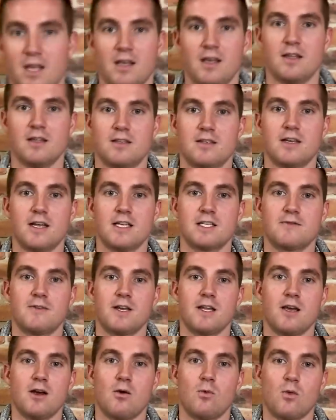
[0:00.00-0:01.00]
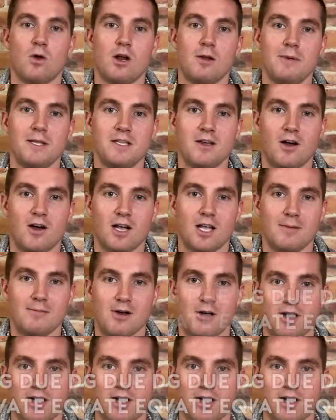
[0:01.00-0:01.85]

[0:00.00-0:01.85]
In today's video, we're going to be talking about